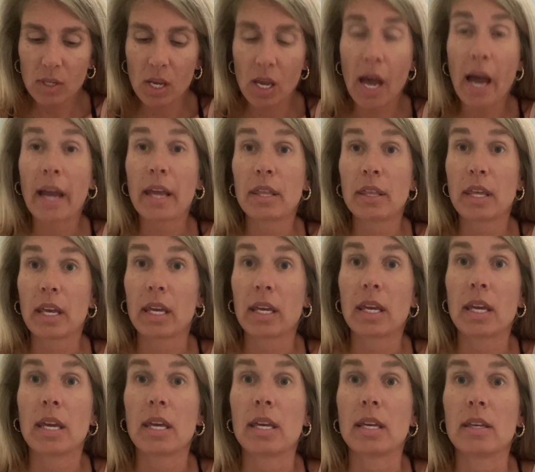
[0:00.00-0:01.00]
I
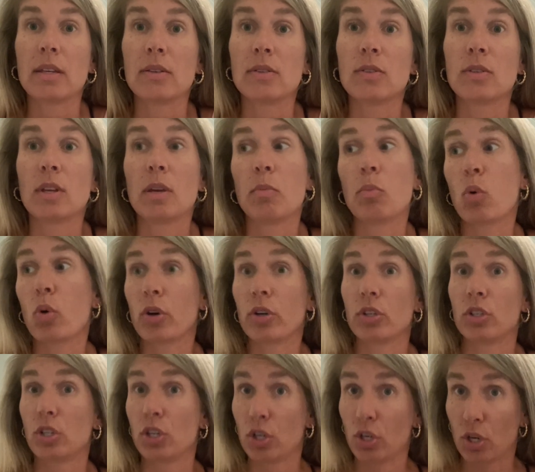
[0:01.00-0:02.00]
think is
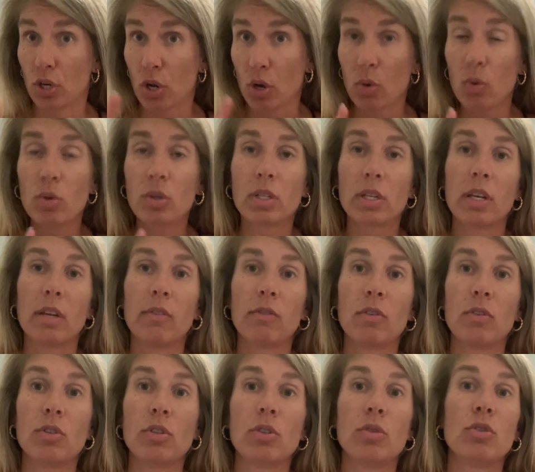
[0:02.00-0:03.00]
important to note if
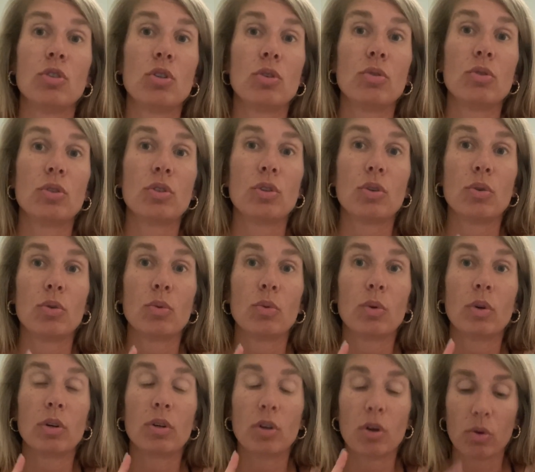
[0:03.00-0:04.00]
you do choose
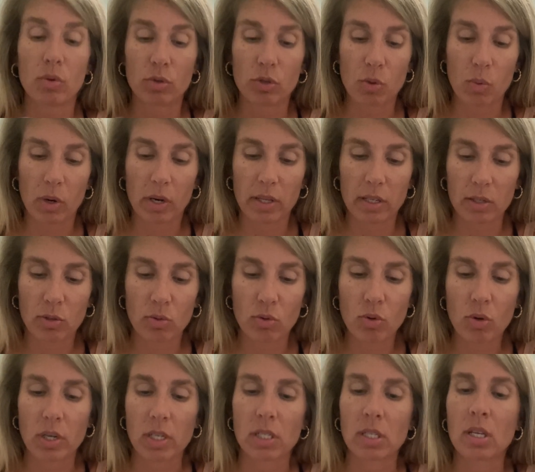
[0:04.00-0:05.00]
to go to one of these
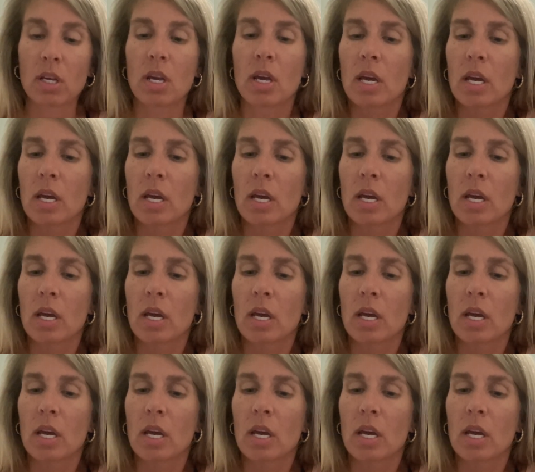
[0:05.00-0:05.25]
resorts.